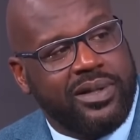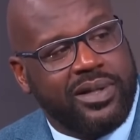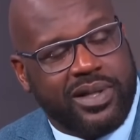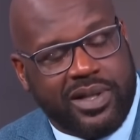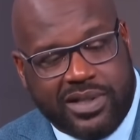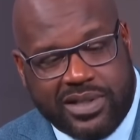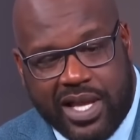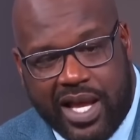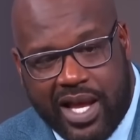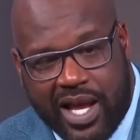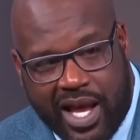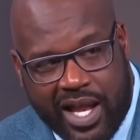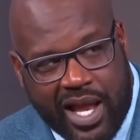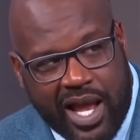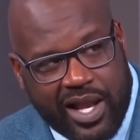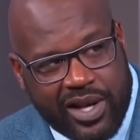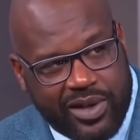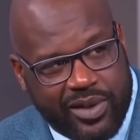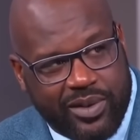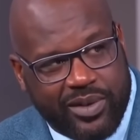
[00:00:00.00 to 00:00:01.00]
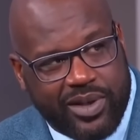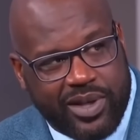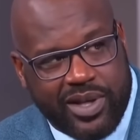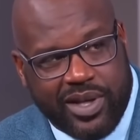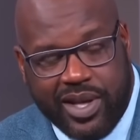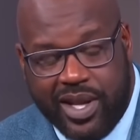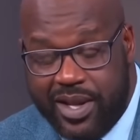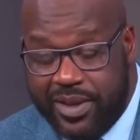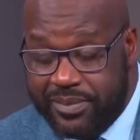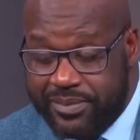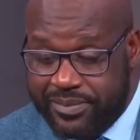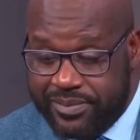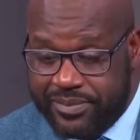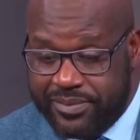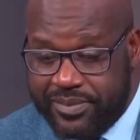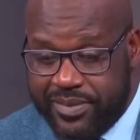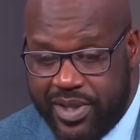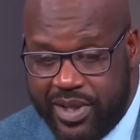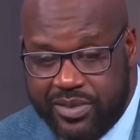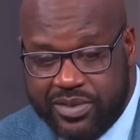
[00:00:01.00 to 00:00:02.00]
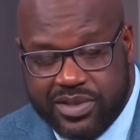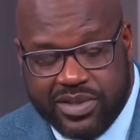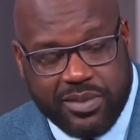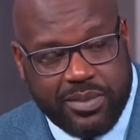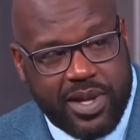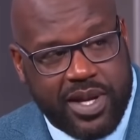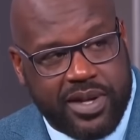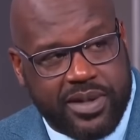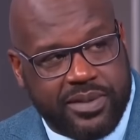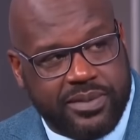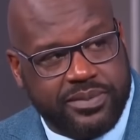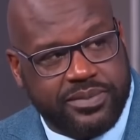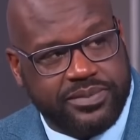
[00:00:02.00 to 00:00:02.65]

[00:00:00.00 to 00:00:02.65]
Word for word: Because I knew then that he was the man.